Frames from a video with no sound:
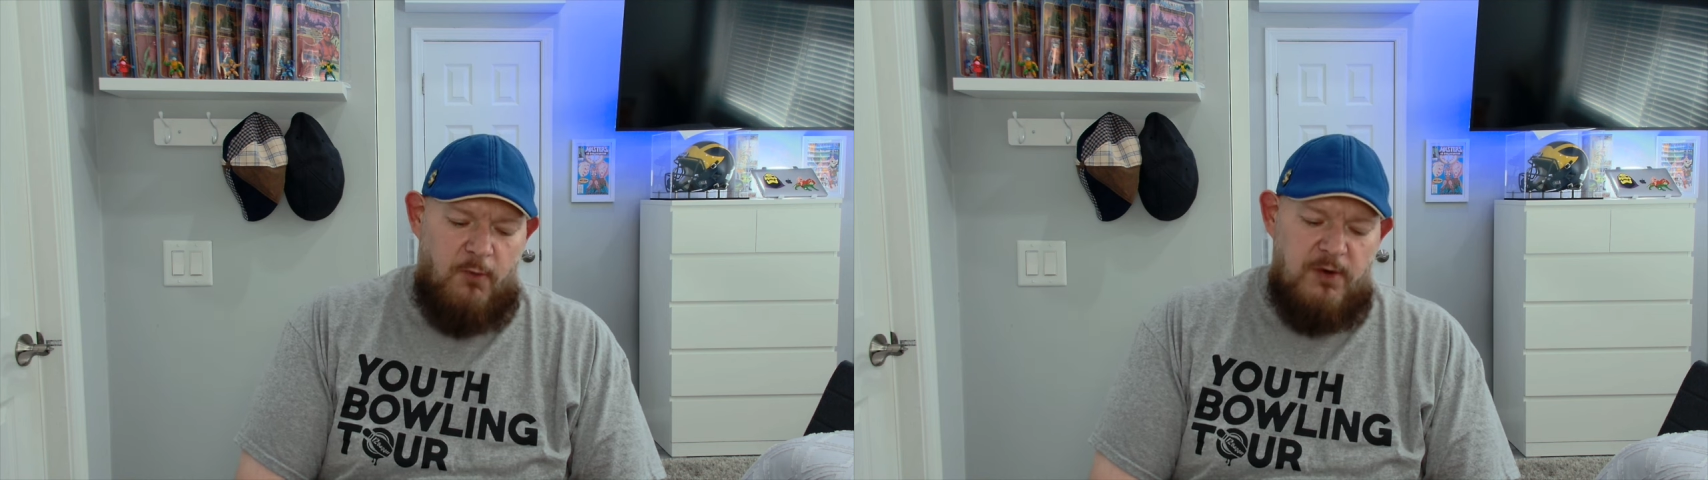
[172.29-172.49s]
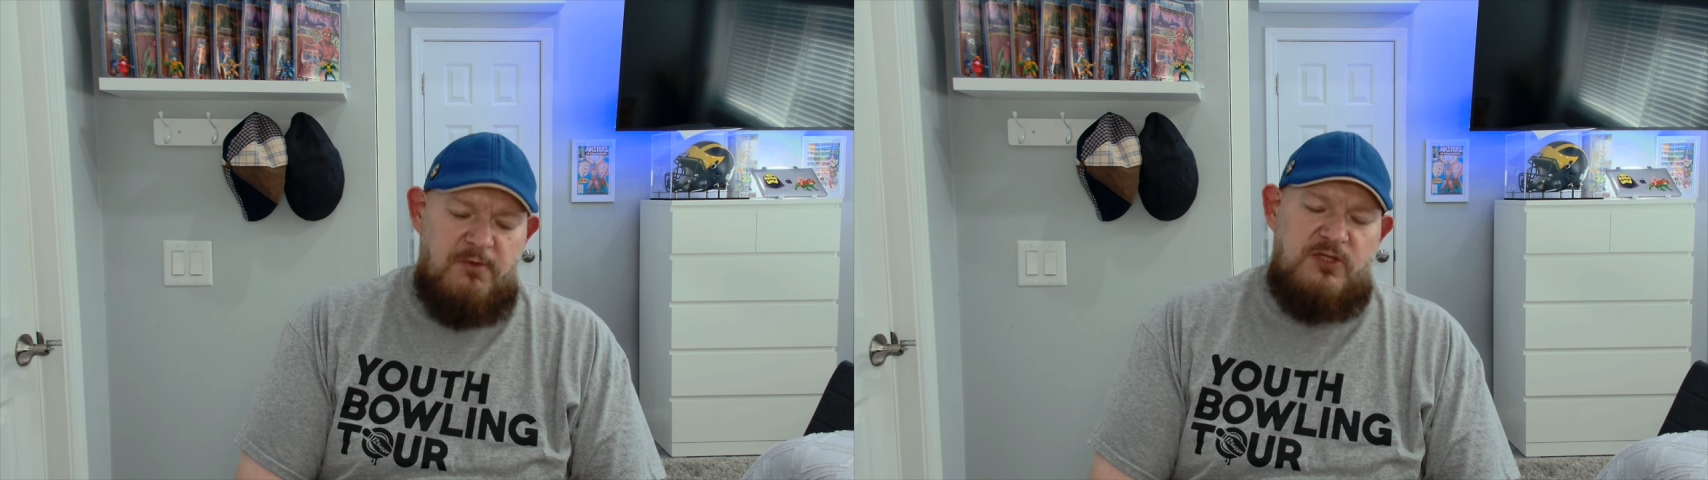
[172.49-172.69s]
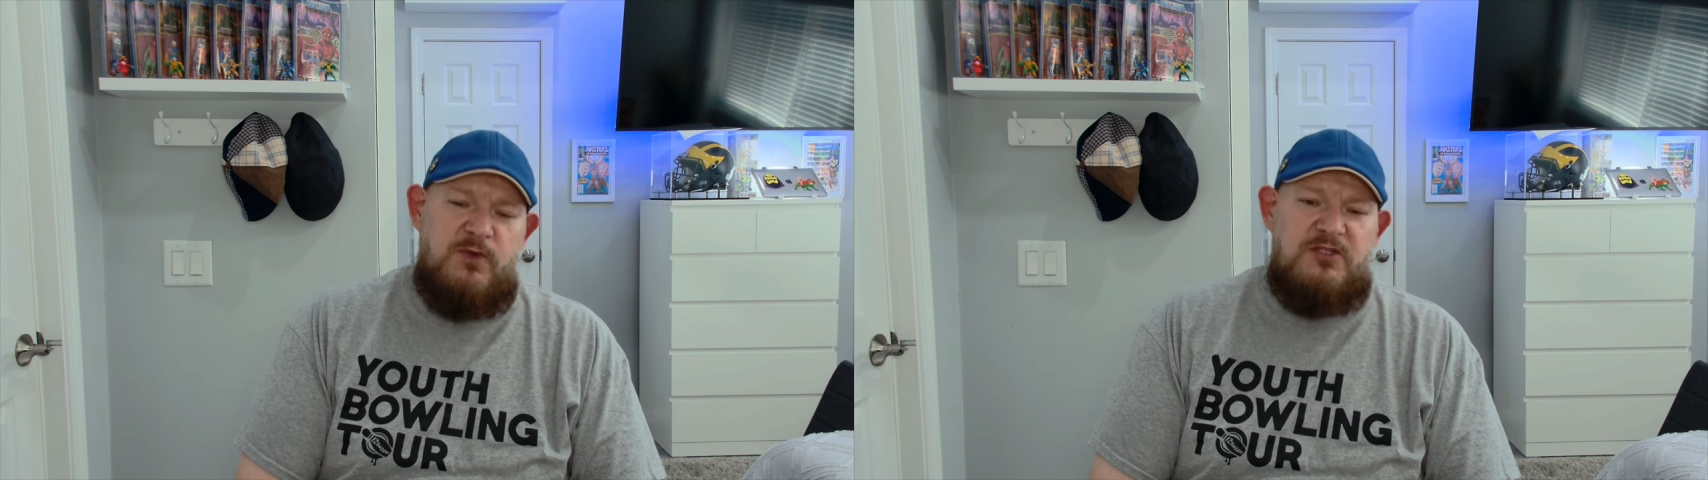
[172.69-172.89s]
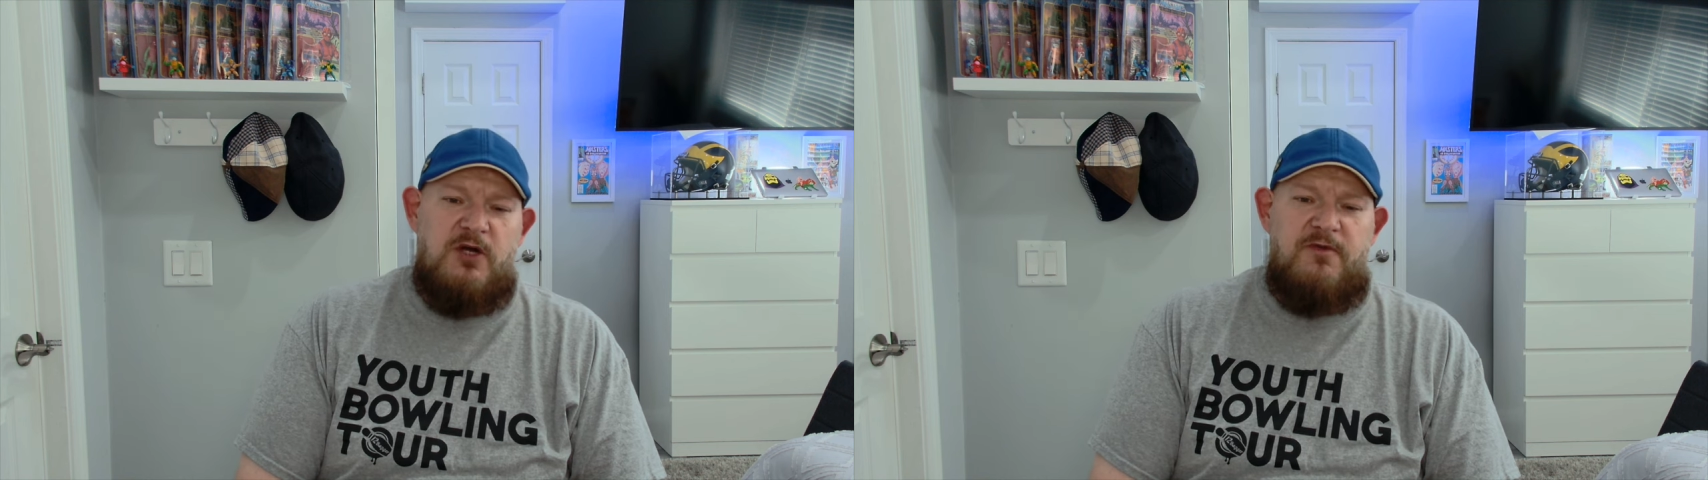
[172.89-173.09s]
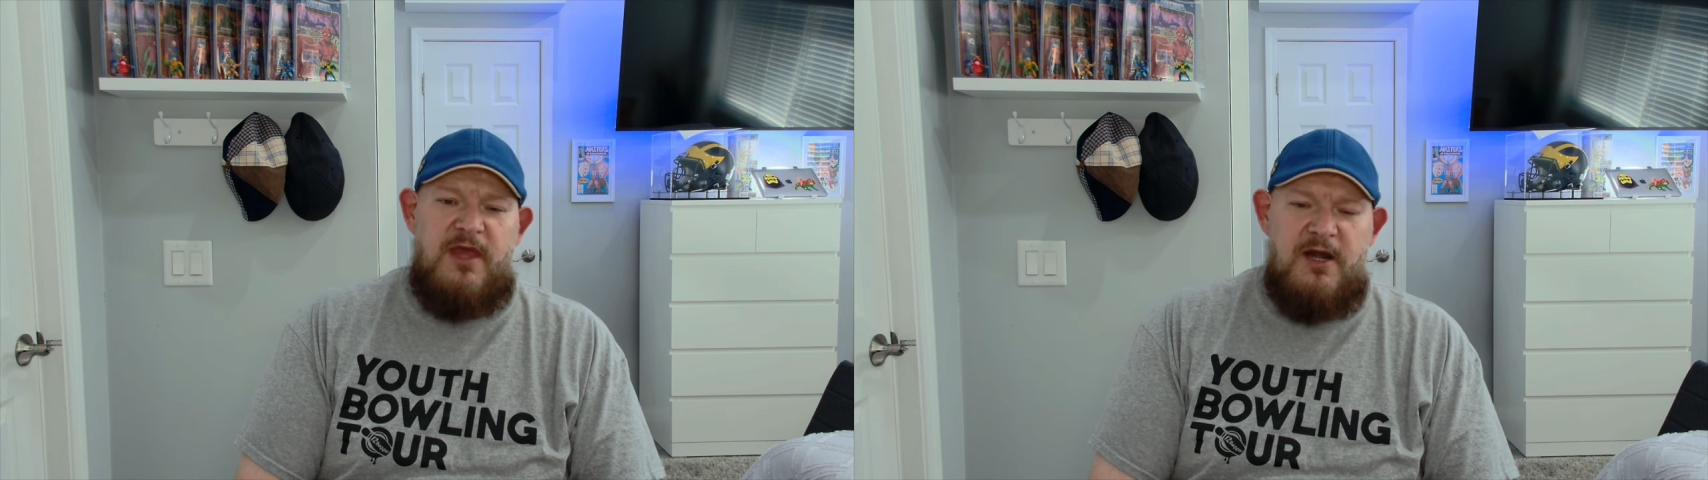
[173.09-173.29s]
when we switched
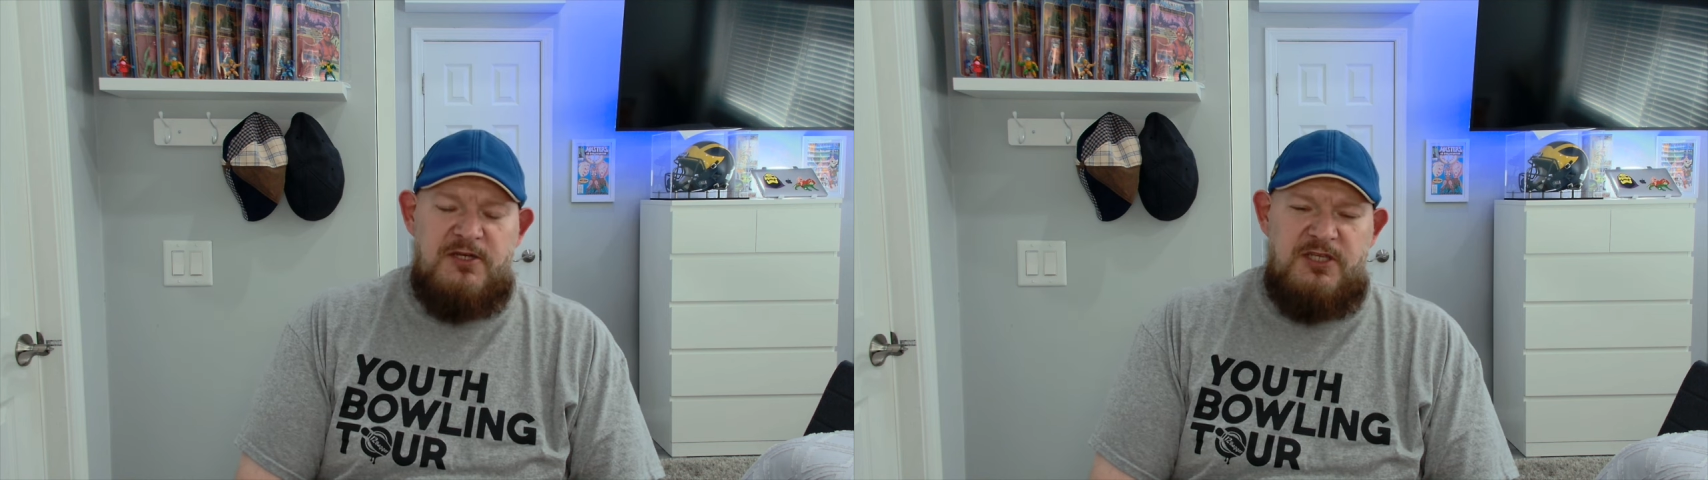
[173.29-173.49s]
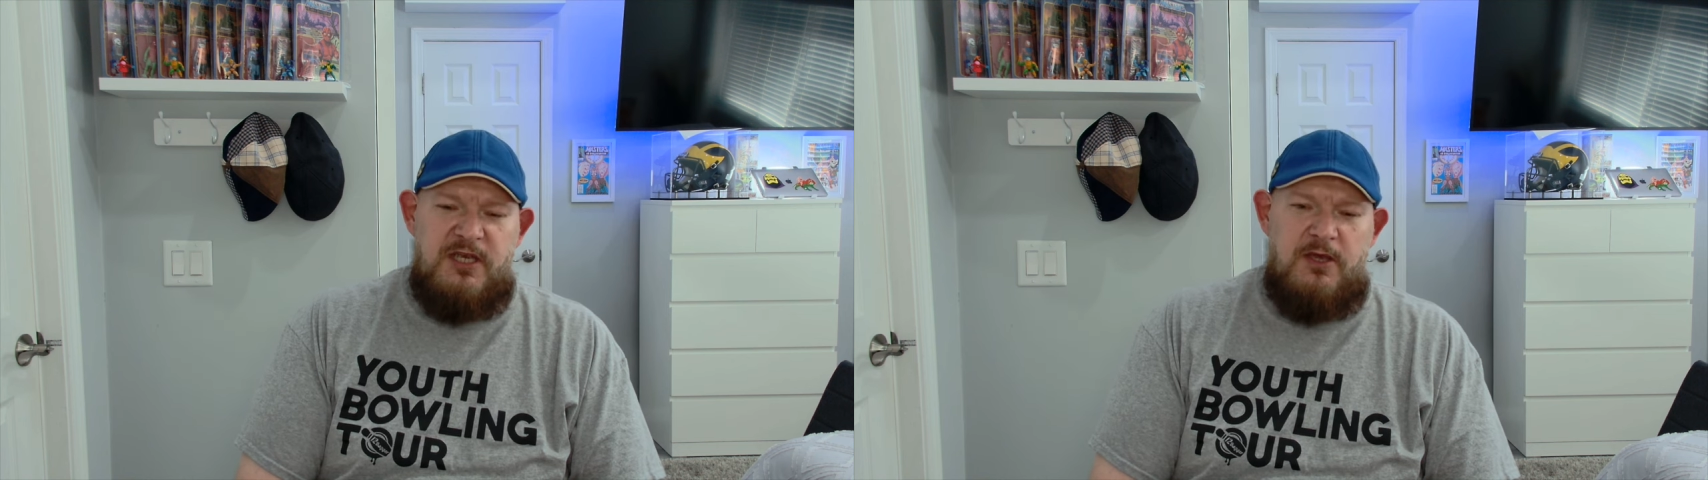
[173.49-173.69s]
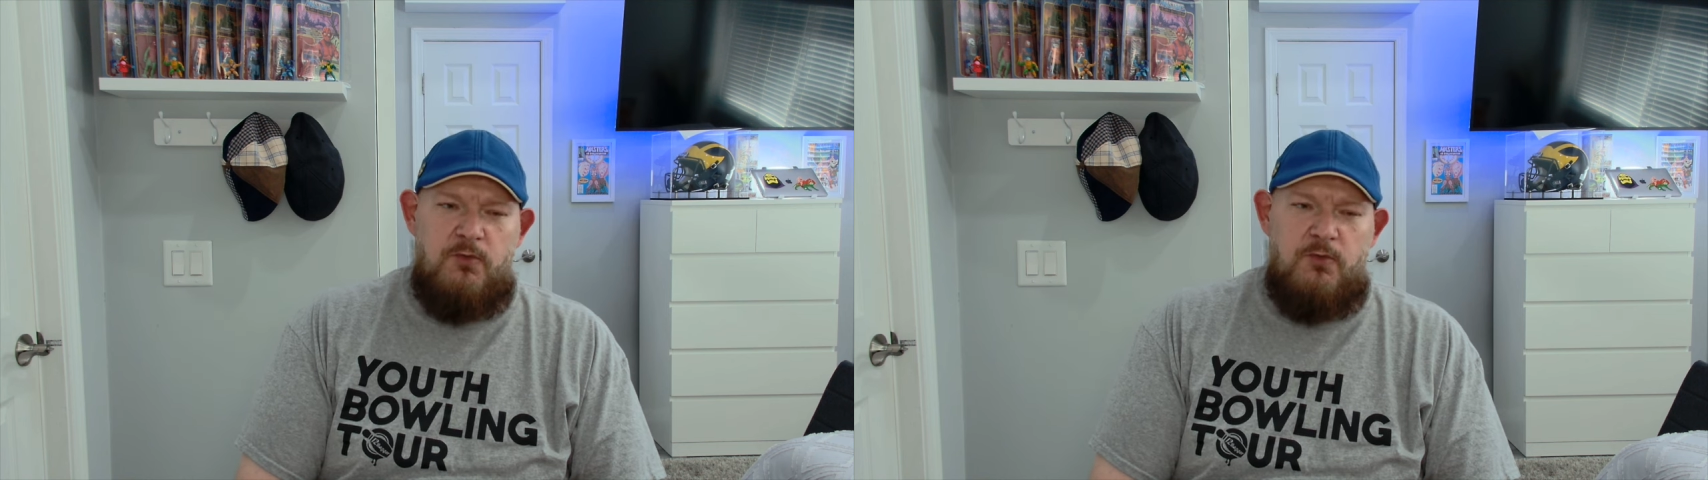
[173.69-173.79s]
over to energy,